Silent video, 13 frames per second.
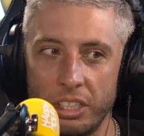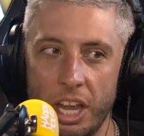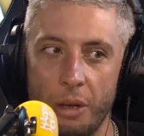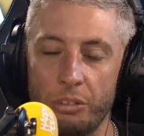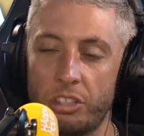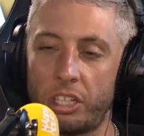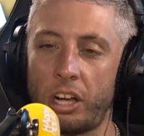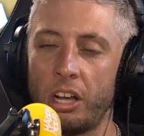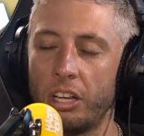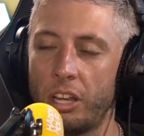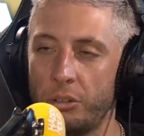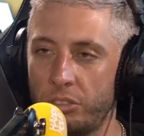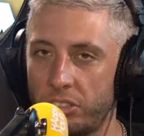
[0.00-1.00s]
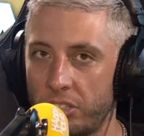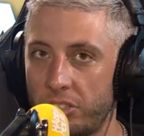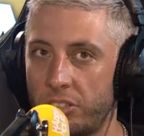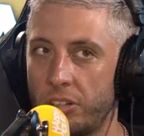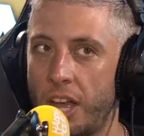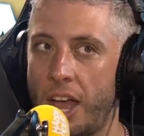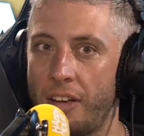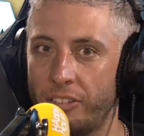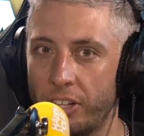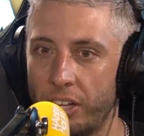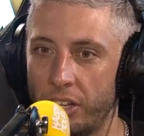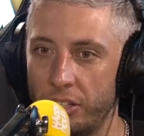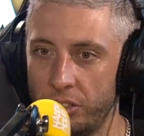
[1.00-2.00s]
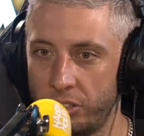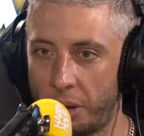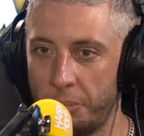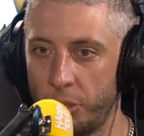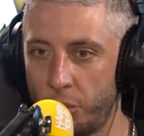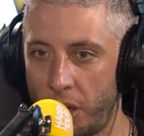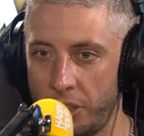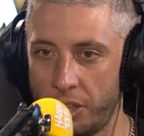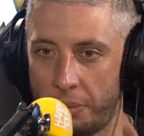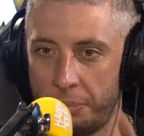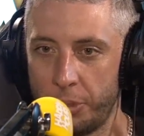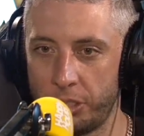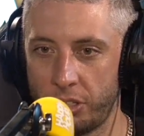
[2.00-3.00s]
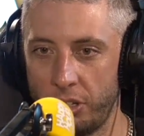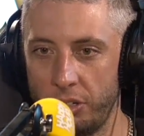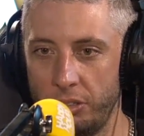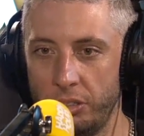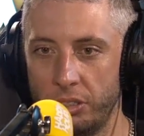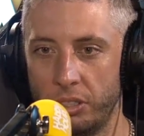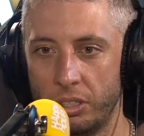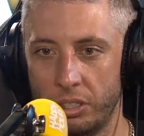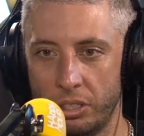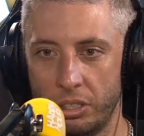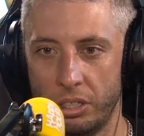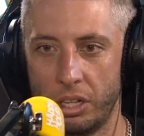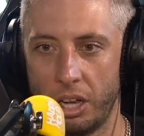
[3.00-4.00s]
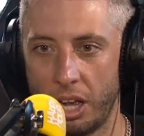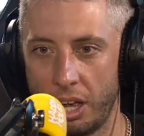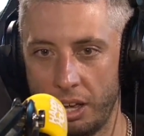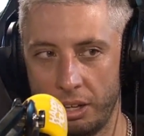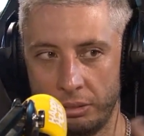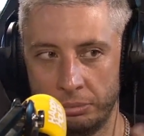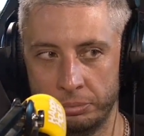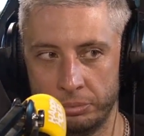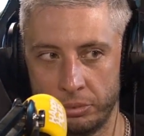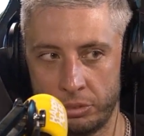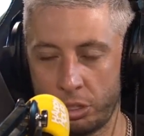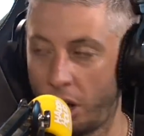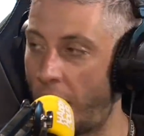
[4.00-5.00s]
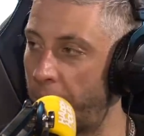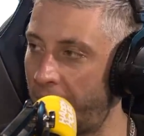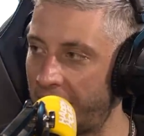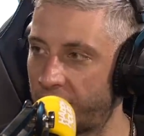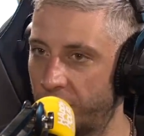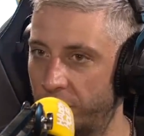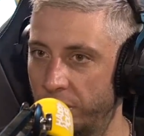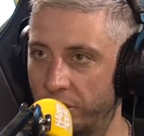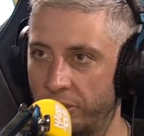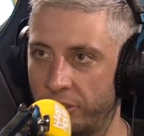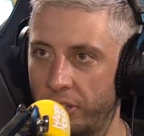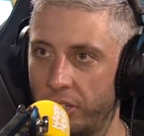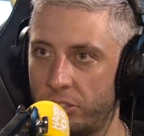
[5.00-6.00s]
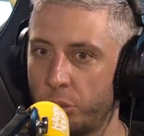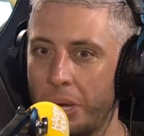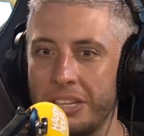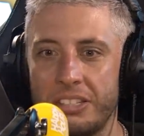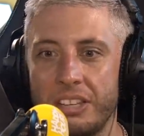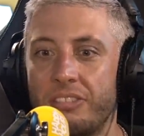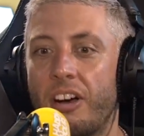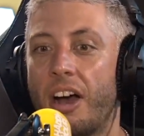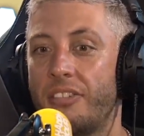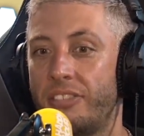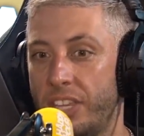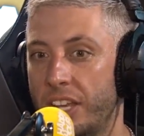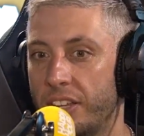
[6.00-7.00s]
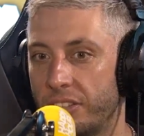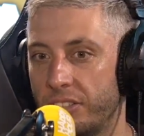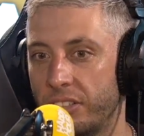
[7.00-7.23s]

It was the closest ever number one, number two chart battle for 25 years.